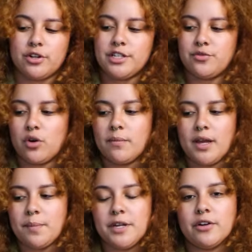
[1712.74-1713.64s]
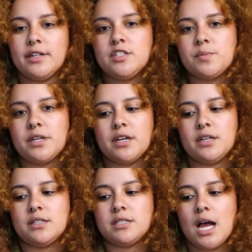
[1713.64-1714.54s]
to transform my appearance, because